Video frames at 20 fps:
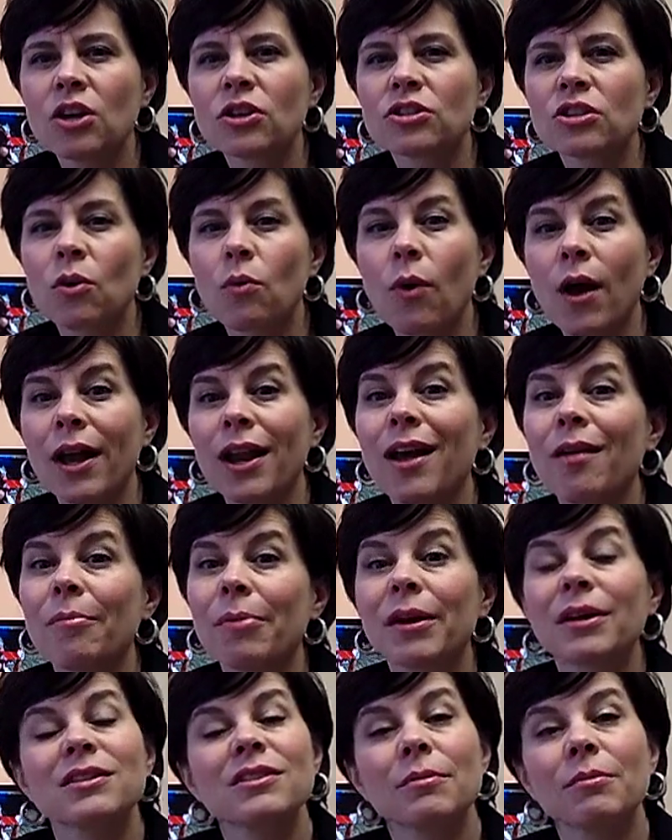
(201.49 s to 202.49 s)
So why not
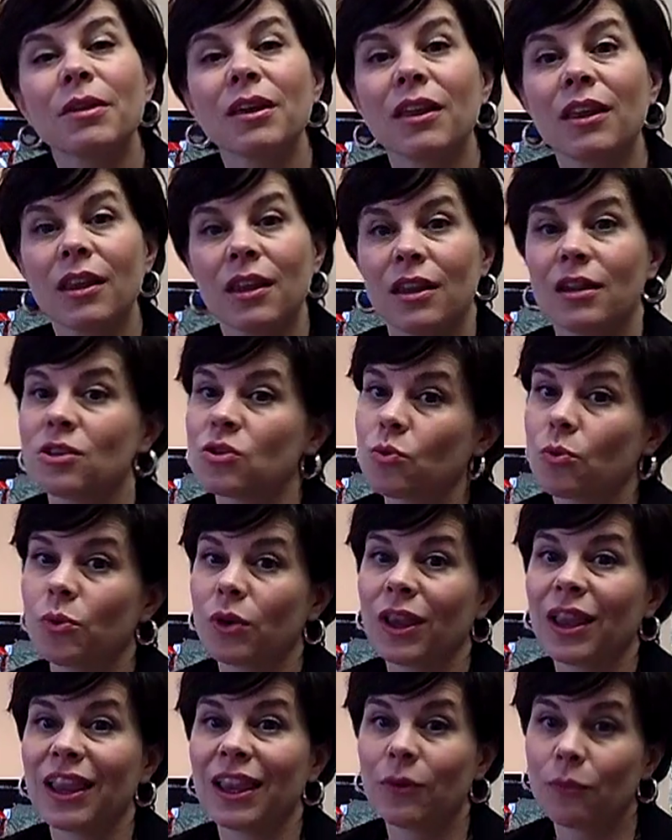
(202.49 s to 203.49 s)
pick something that is
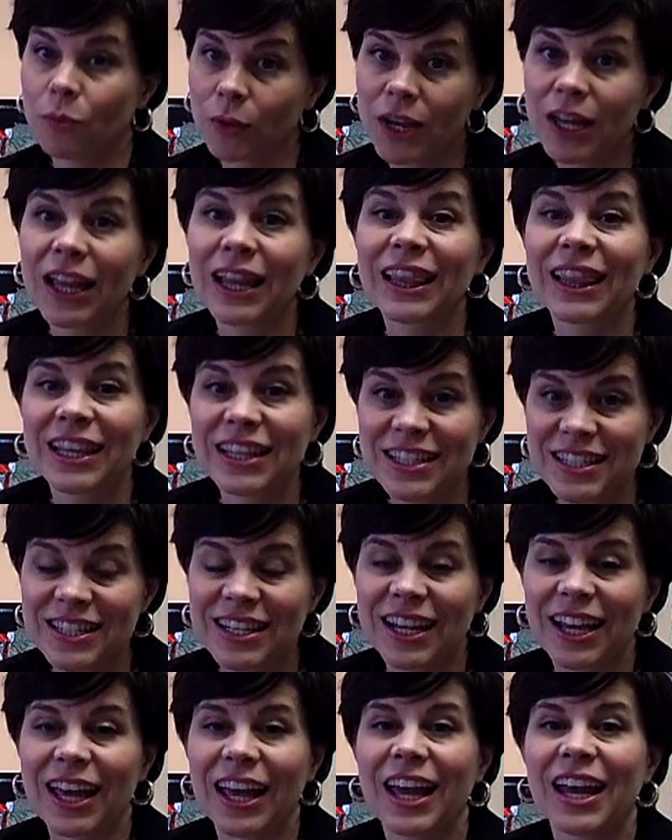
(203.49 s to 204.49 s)

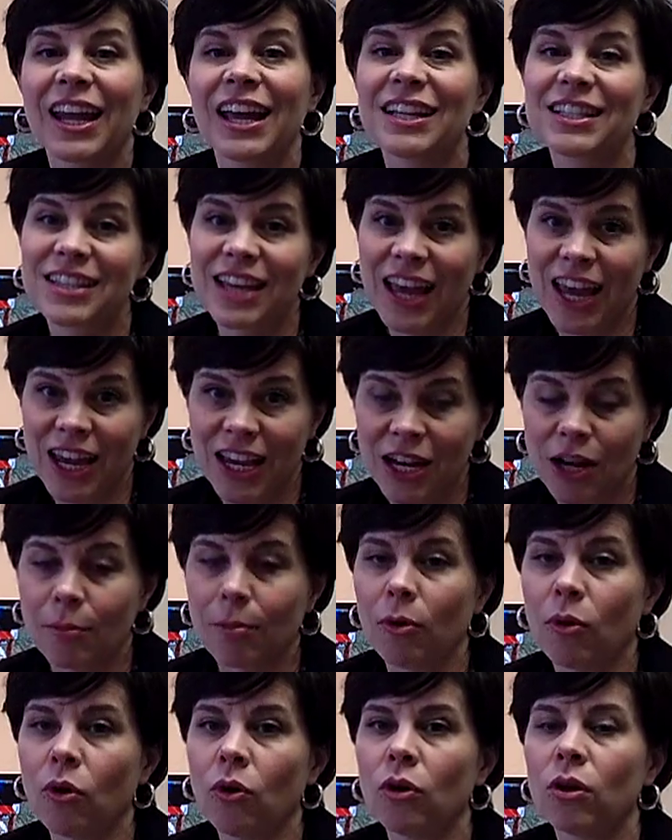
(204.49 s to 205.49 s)
realistic and
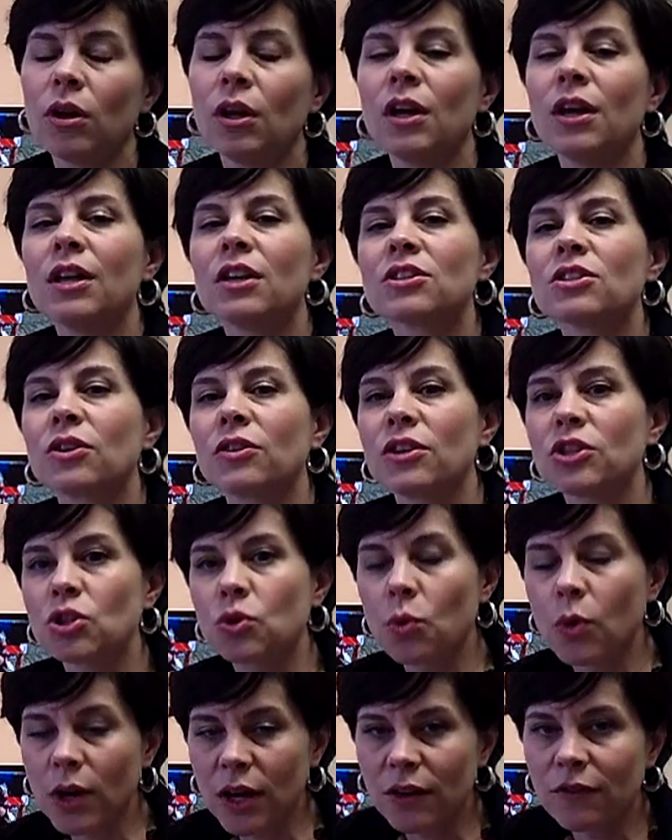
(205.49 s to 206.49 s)
attainable? So the
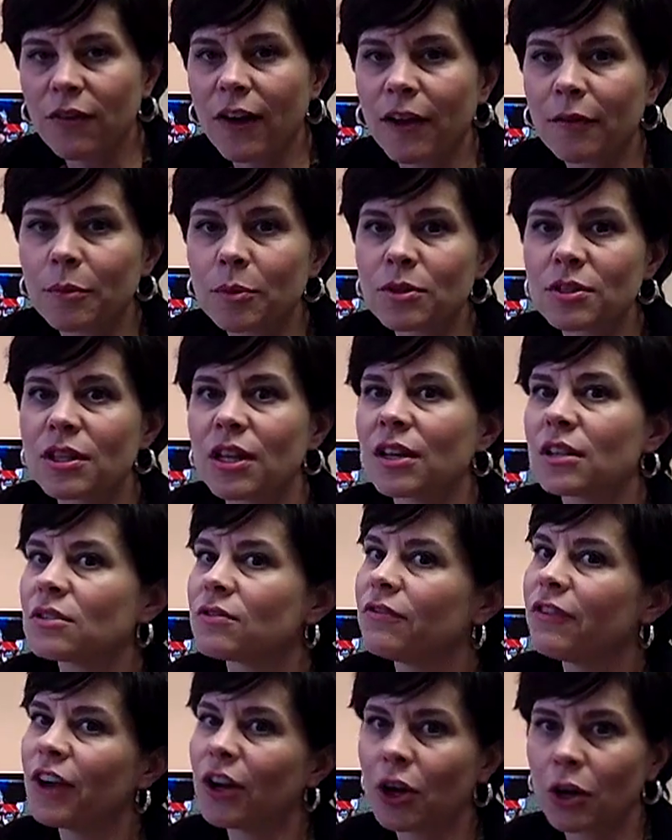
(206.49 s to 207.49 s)
25%
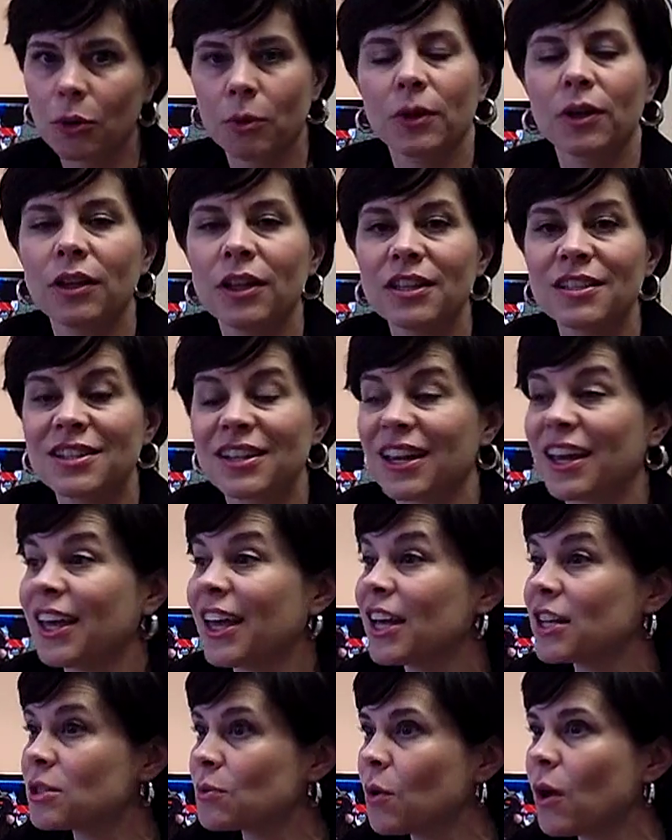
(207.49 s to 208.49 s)
is very realistic. And
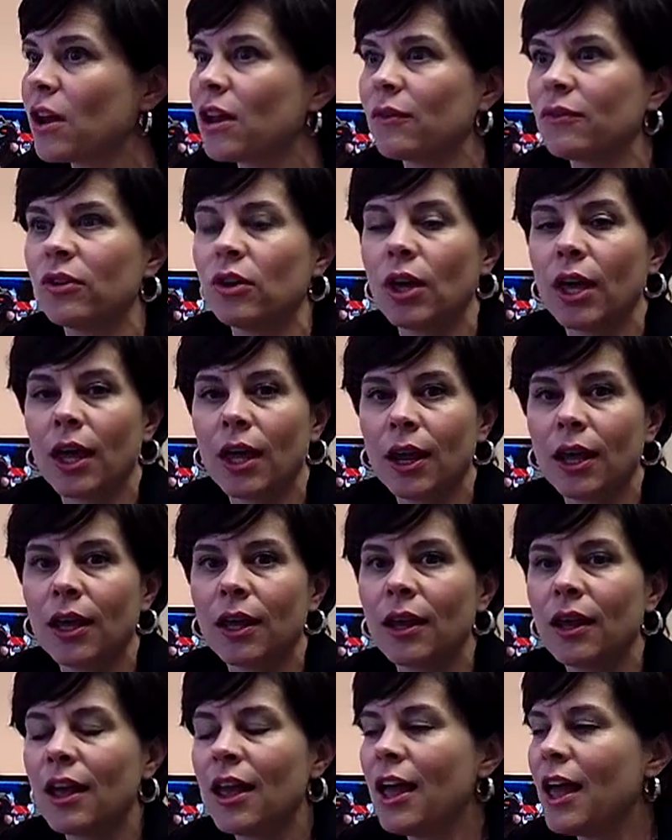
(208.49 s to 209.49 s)
guess what? If you hit
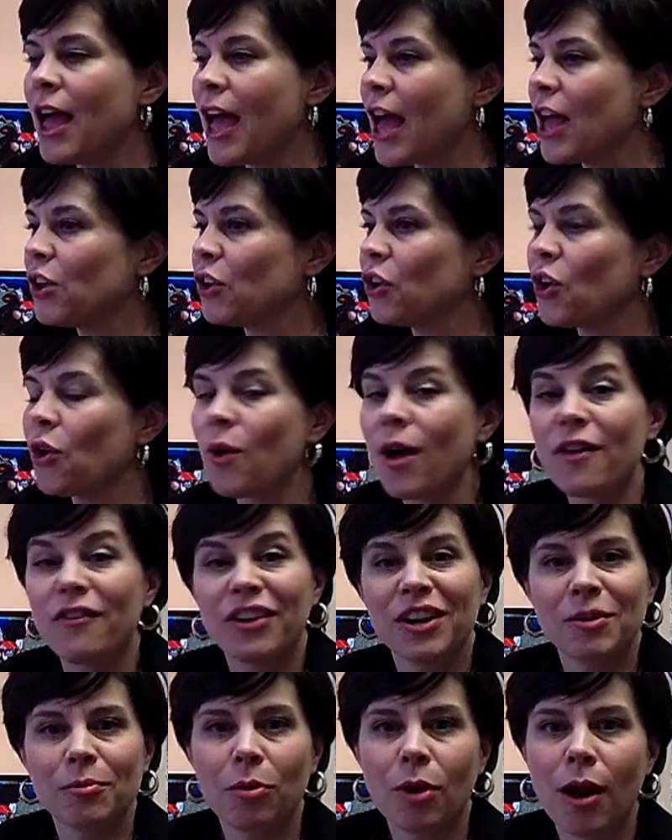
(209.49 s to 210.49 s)
it and you don't have
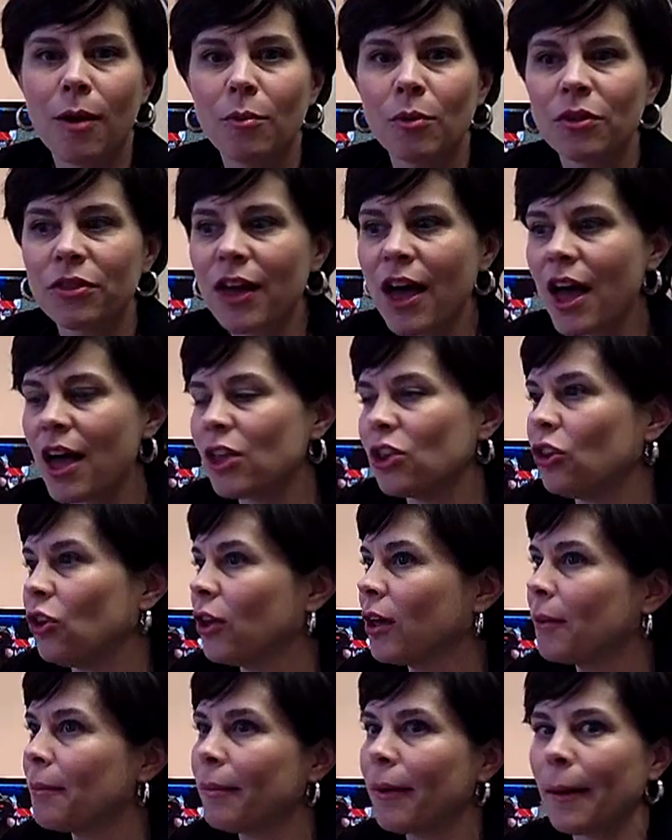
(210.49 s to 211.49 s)
any problem with that, you
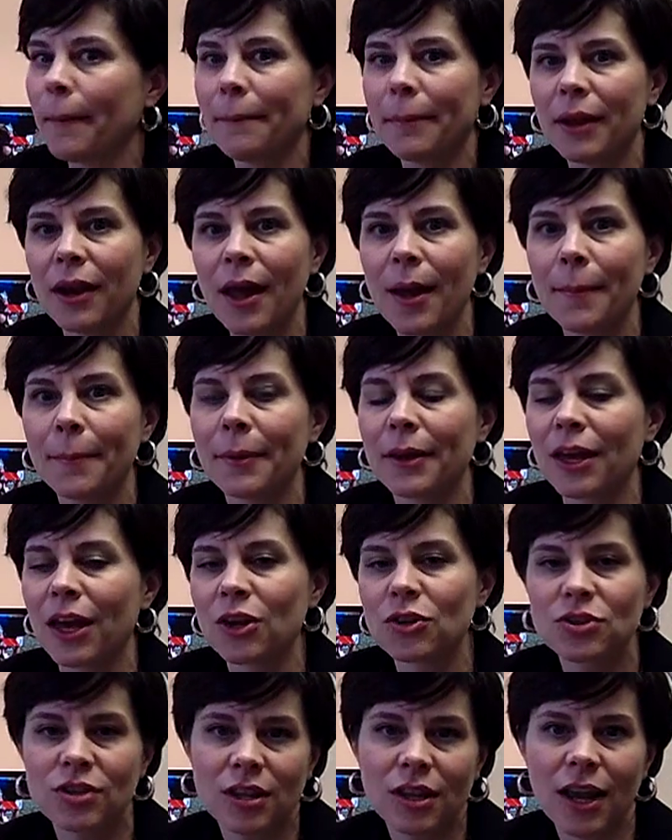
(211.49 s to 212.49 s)
can bump it up and
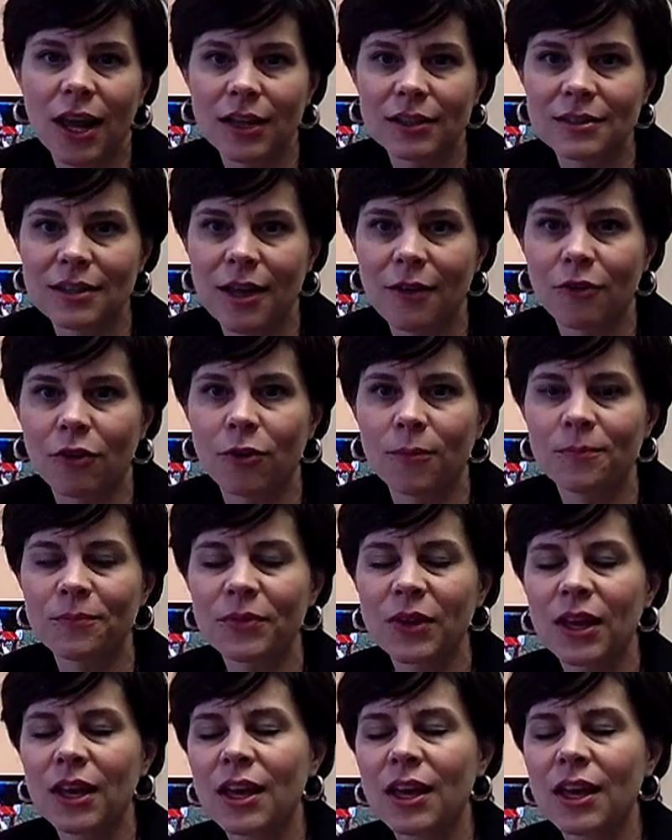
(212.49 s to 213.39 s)
go to the next level.